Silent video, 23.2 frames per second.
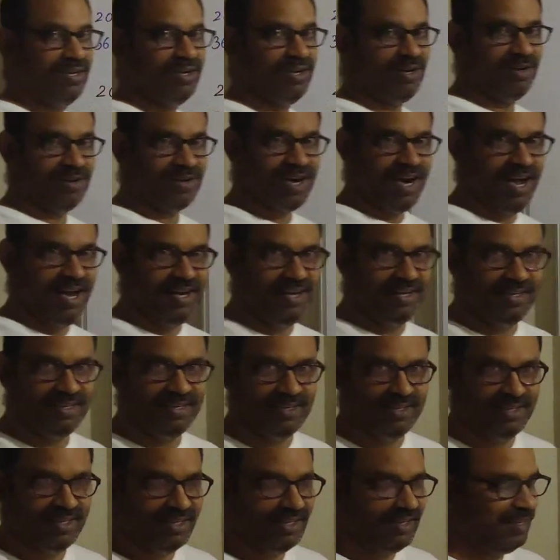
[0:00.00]
Alright?
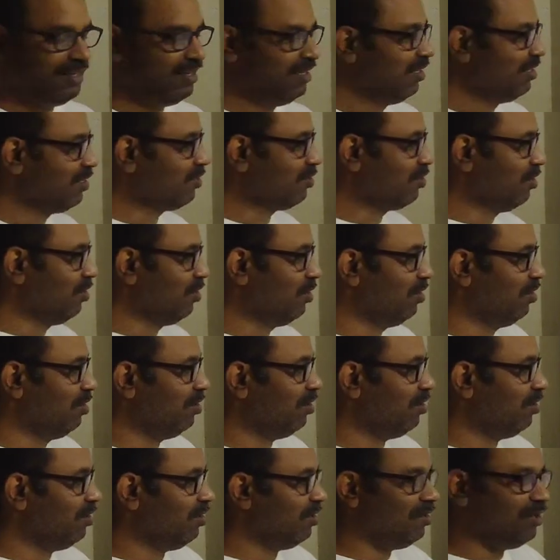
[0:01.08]

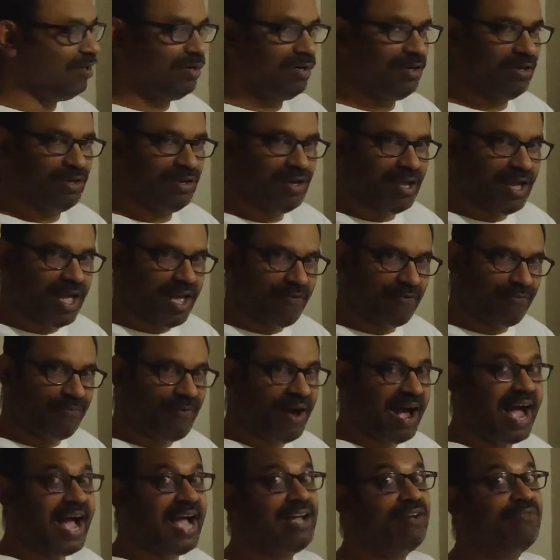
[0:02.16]
So
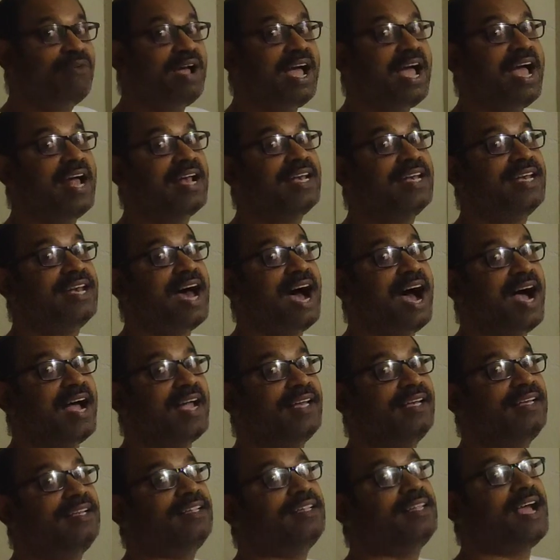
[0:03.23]
5 and
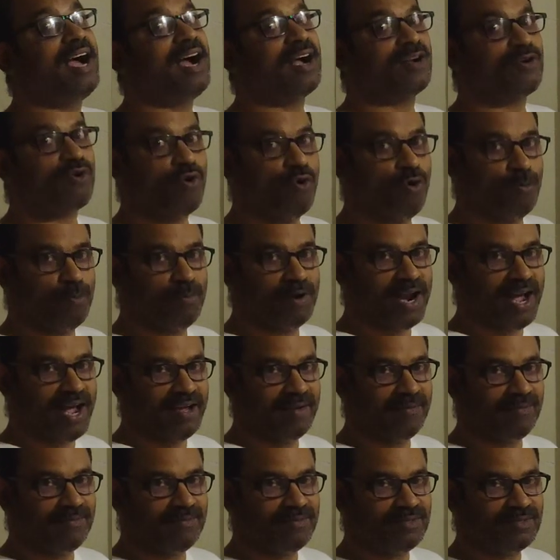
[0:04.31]
9, they are
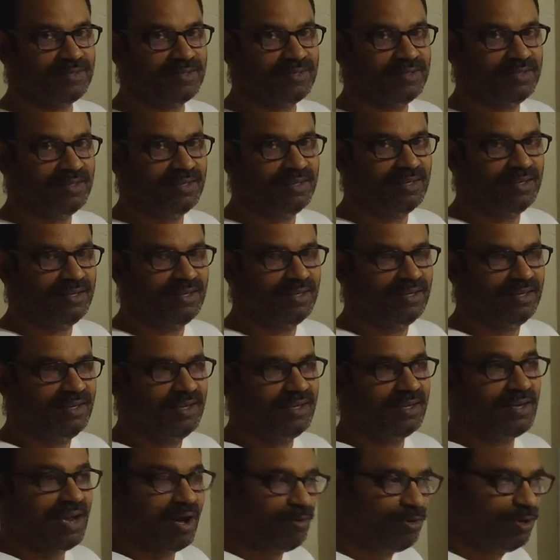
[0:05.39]
co-primes.
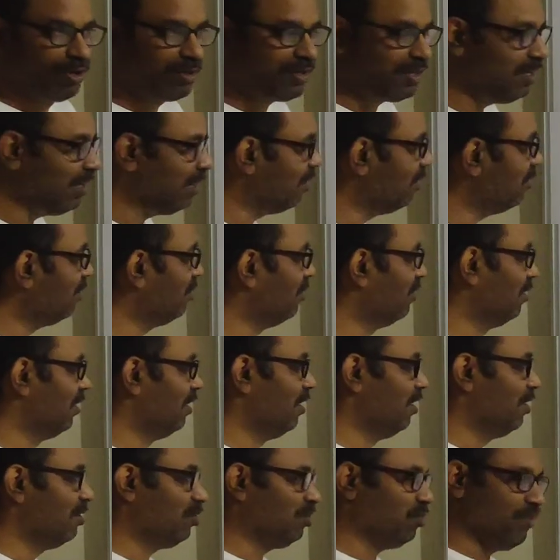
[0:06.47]
Now look here.
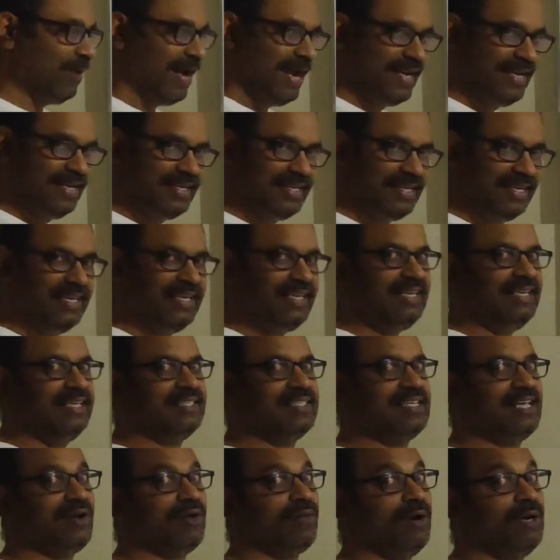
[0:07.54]
20
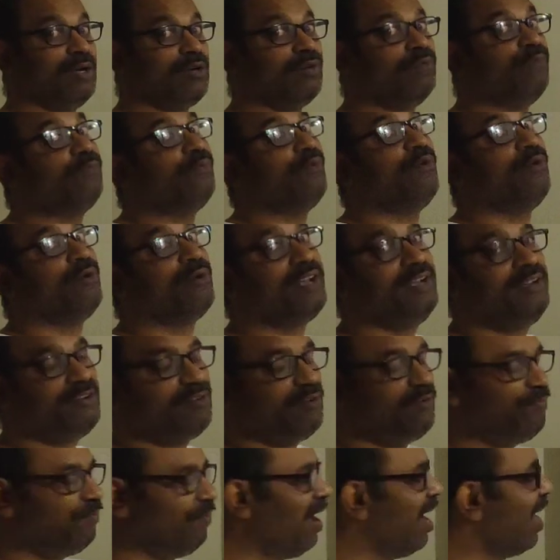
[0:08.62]
is equal to 4
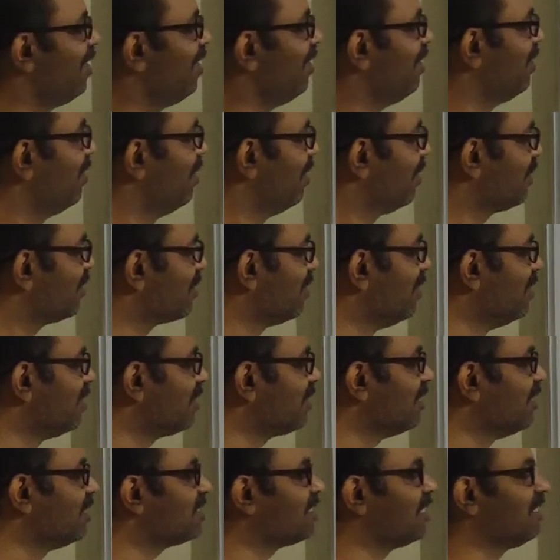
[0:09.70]
into 5.
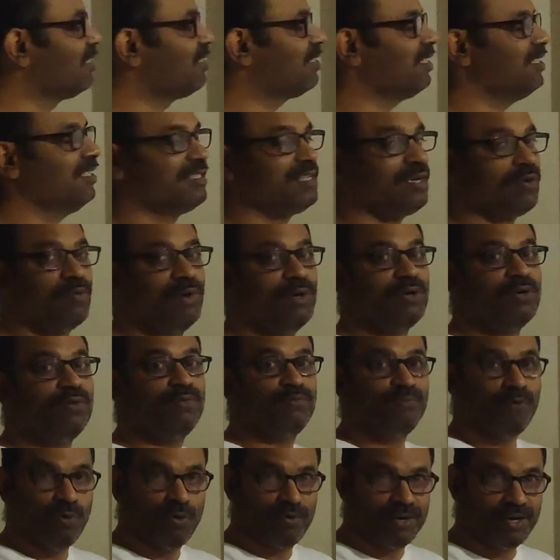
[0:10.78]
36 is equal to
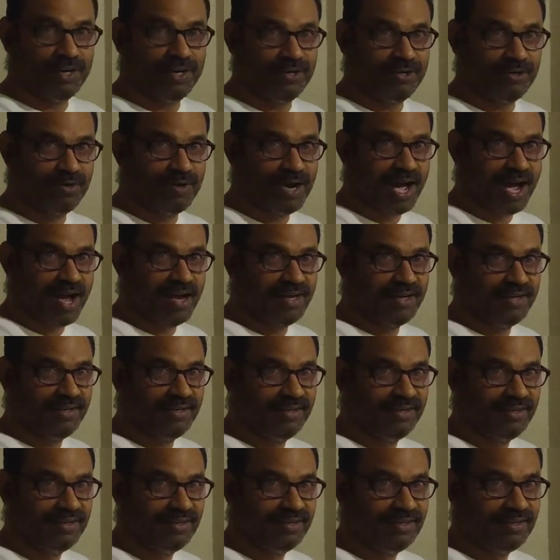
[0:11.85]
4 into
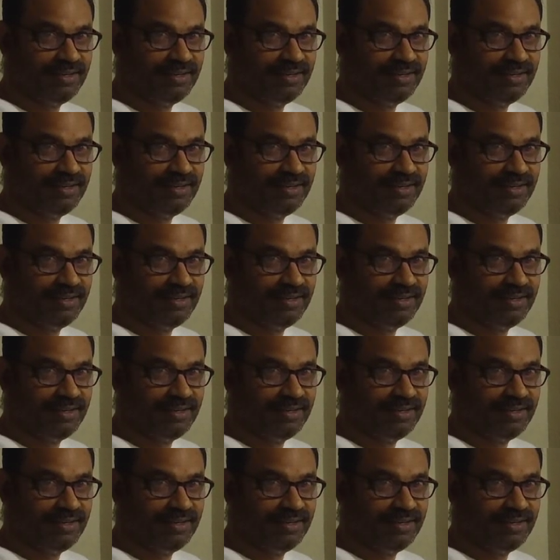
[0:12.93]
9.